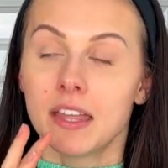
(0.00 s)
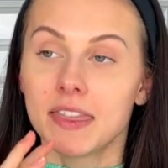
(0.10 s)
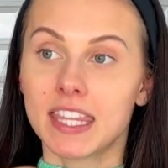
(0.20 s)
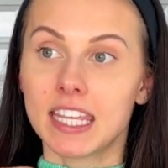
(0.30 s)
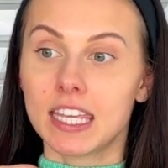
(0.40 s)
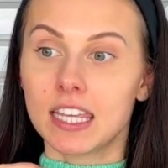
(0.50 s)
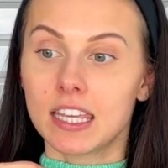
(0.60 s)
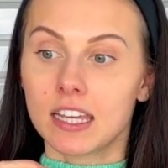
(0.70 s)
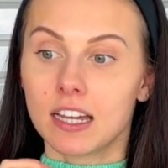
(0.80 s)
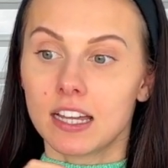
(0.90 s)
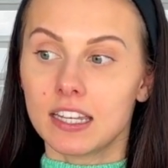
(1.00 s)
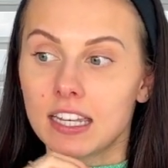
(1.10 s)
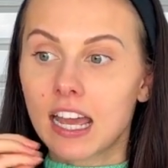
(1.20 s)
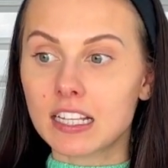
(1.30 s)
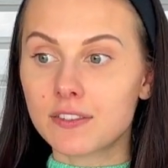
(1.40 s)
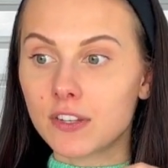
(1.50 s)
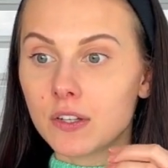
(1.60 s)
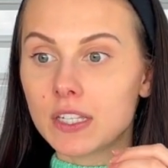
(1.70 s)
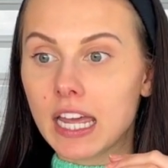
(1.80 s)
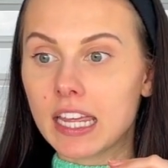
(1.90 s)
The next few
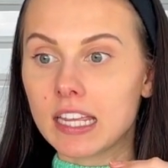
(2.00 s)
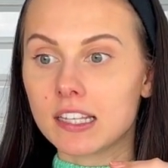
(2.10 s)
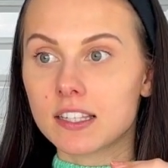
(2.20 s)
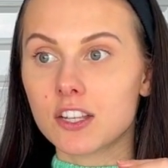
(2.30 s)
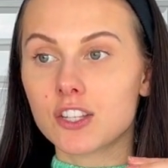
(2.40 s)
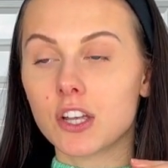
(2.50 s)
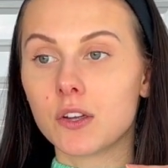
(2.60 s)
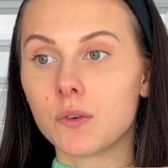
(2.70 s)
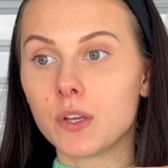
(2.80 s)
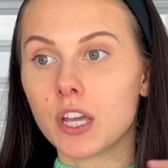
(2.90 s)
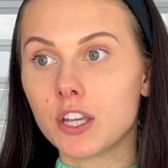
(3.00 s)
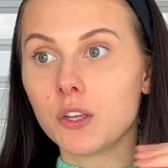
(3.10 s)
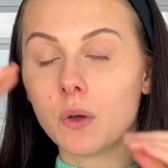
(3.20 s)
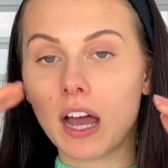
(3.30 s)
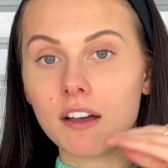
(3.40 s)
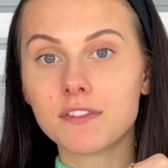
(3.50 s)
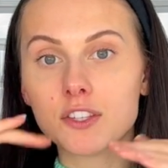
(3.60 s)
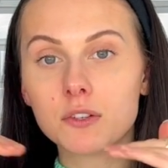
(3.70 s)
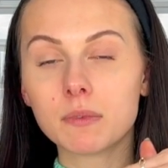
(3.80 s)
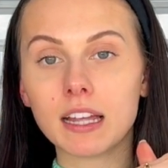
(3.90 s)
days, so you have
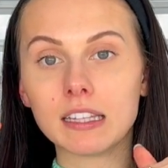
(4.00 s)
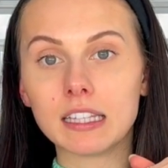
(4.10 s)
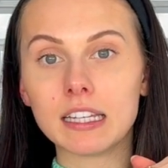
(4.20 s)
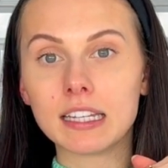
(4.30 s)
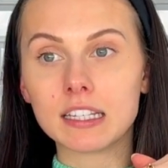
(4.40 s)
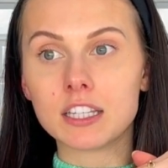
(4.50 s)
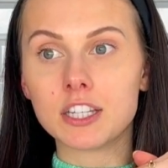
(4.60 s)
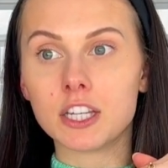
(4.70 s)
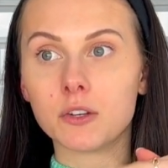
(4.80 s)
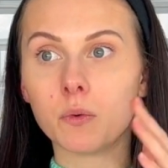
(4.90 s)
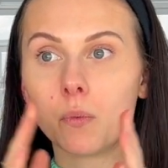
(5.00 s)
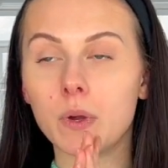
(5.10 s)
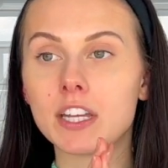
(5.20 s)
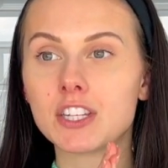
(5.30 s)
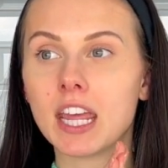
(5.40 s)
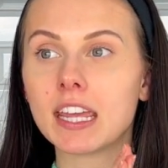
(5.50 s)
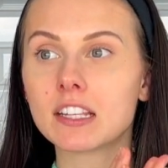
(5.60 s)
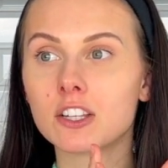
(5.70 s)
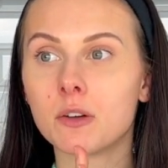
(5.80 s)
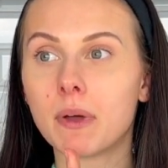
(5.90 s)
some like learning to do, which takes
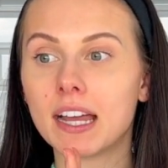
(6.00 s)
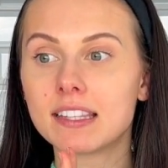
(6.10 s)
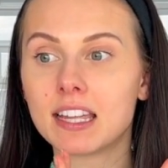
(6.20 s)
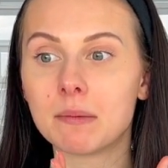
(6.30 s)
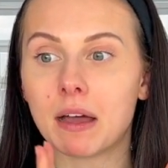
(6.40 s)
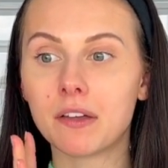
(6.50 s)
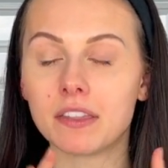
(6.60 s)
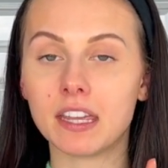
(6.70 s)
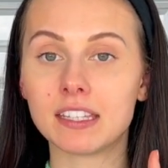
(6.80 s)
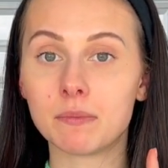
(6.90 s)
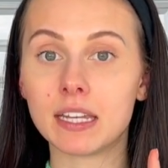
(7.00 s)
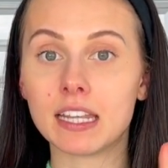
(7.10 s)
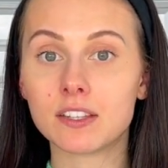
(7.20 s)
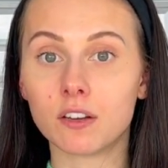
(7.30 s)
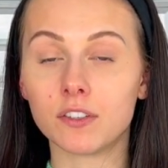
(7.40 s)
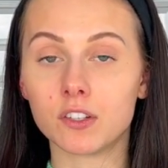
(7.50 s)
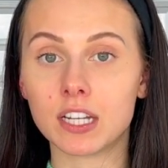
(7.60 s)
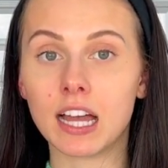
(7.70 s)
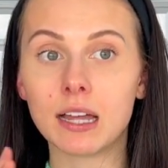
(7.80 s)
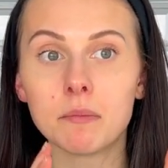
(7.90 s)
up, I'd say, about 30 minutes of your
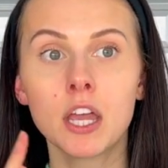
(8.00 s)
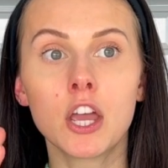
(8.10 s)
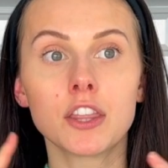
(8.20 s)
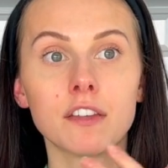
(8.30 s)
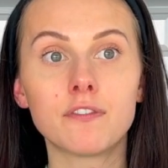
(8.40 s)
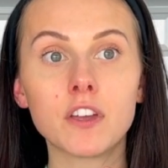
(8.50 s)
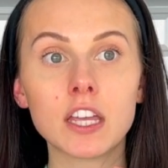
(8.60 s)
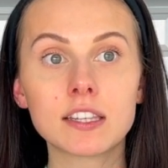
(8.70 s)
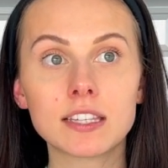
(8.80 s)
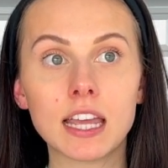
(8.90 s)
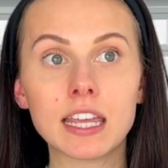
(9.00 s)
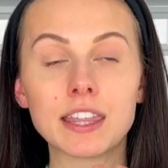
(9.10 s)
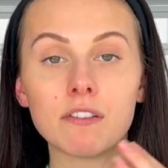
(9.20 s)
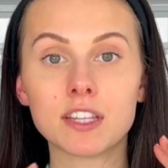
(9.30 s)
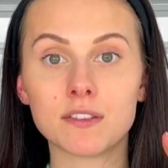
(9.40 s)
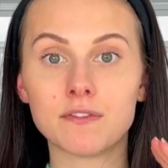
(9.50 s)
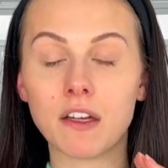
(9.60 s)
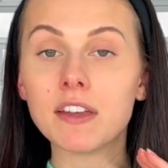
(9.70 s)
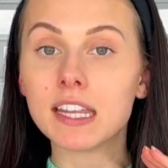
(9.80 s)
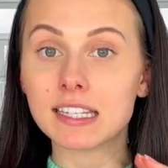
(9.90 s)
time. The first day there is a
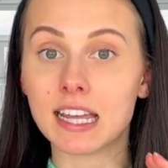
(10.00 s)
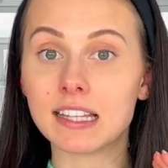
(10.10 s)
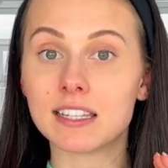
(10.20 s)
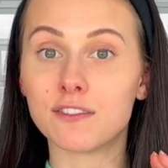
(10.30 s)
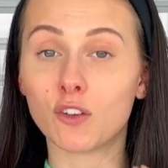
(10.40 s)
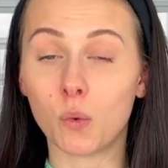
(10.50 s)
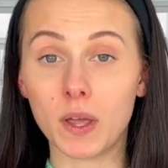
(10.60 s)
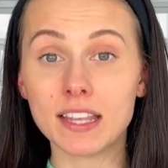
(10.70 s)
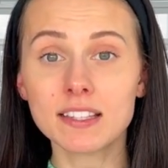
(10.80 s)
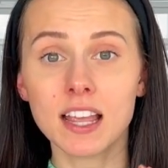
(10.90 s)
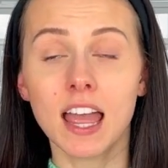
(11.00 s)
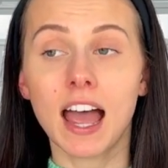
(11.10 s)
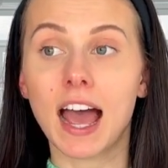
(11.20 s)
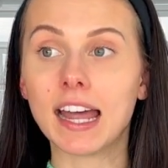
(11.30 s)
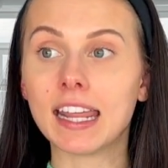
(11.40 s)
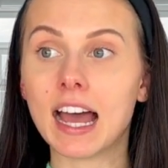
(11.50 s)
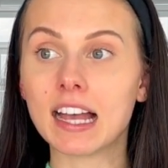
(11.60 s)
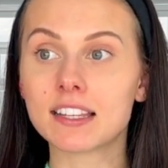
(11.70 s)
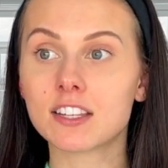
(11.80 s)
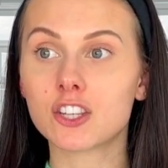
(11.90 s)
very intensive quiz and it
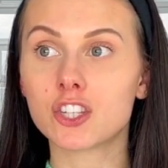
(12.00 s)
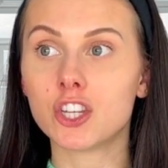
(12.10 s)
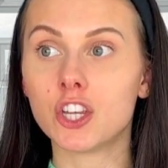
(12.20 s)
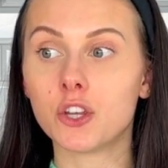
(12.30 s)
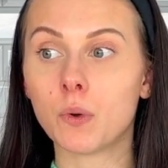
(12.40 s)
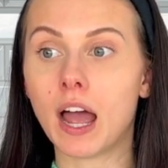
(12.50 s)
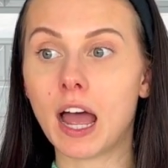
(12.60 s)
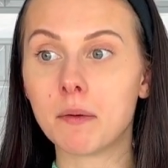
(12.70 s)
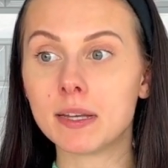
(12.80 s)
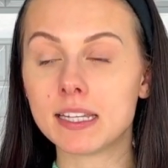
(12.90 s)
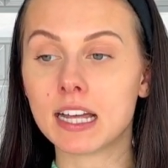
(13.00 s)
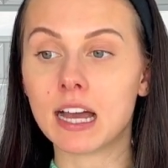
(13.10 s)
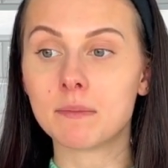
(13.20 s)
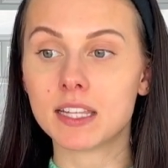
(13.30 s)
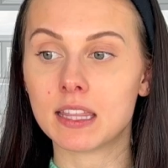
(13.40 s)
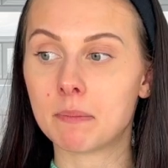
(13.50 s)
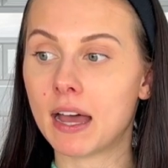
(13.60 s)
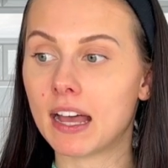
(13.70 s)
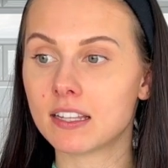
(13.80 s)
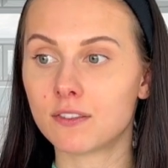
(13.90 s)
asks you how many times in the
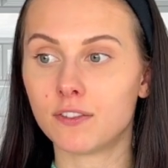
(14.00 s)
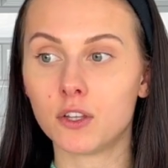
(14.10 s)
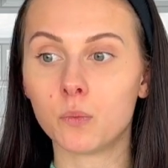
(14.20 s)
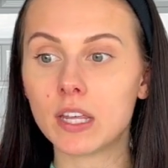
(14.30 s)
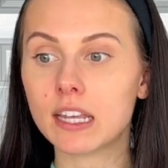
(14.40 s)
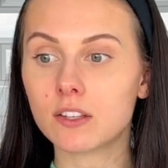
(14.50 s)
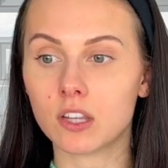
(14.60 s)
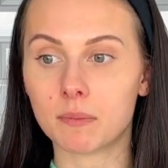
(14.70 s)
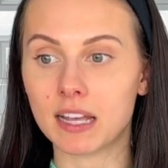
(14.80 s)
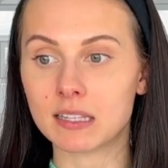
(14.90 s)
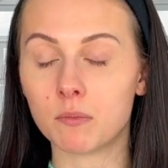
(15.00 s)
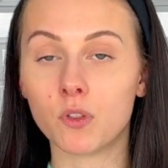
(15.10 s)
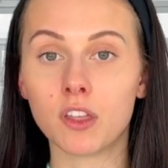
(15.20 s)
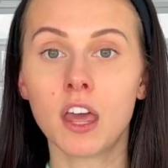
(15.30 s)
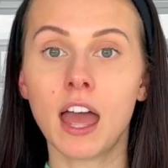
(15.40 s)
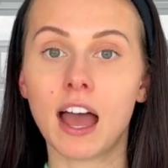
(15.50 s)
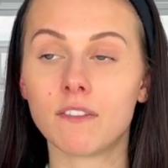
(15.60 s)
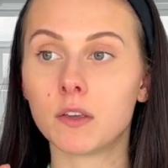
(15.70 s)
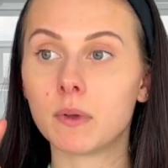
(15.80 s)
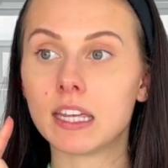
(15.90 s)
past few weeks or the past month have
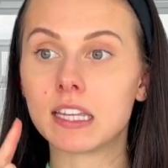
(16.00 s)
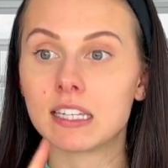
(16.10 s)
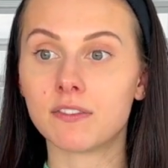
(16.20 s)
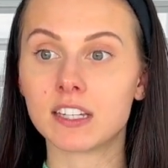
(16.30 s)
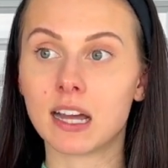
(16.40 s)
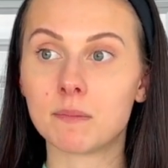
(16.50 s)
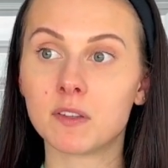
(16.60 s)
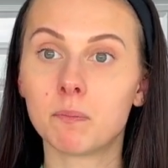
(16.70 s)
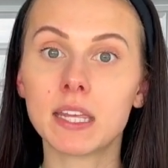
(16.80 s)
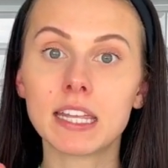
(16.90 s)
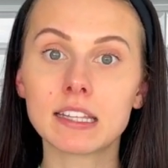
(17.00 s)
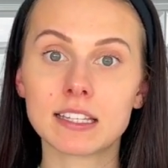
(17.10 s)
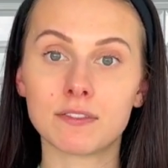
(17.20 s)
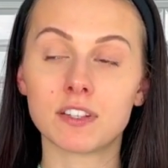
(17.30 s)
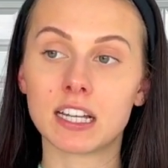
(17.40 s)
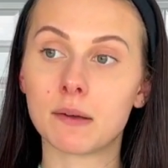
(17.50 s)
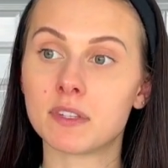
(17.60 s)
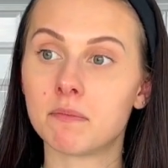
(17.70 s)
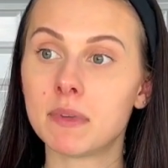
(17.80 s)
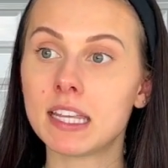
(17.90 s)
you eaten different types of beans, different types
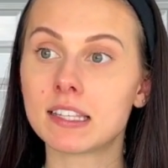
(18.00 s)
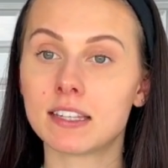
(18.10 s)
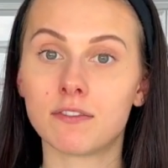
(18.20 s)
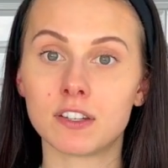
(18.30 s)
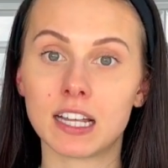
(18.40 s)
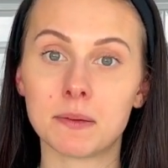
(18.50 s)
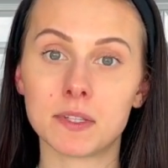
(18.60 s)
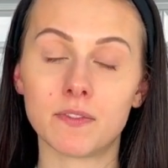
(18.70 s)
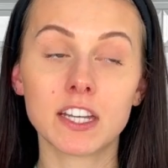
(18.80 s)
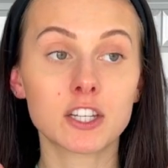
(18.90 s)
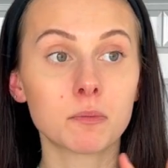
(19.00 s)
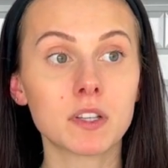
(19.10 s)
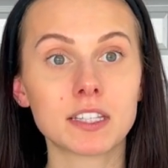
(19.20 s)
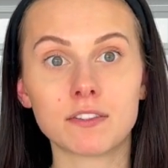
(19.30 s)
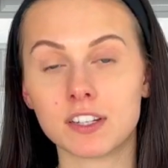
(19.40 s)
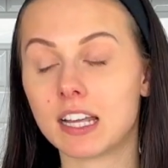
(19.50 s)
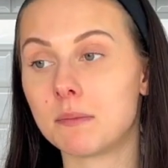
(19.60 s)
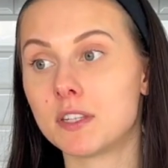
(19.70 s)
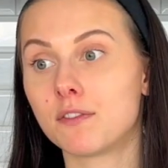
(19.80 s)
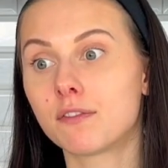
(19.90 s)
of meats, different types of vegetables, different
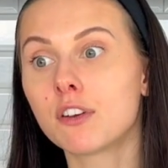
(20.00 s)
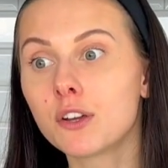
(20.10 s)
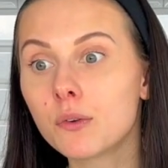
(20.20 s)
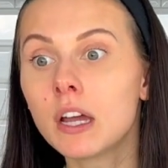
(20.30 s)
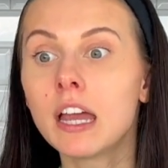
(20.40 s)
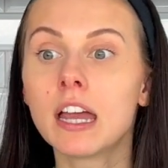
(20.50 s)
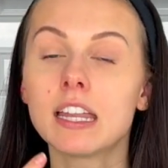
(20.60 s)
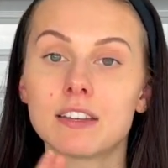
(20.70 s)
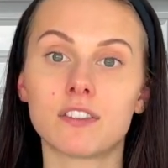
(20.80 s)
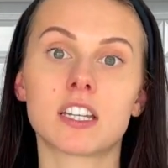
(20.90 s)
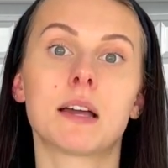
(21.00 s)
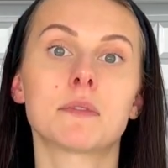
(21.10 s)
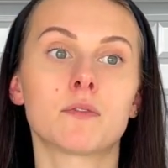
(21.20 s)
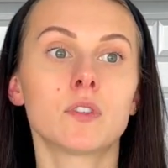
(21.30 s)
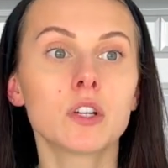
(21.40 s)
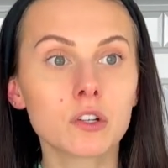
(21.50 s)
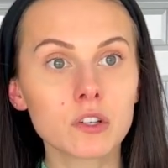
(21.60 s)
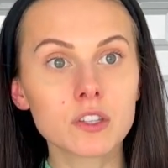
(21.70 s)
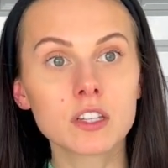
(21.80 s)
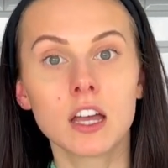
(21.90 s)
types of fruit, different types of
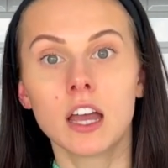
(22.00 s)
nuts.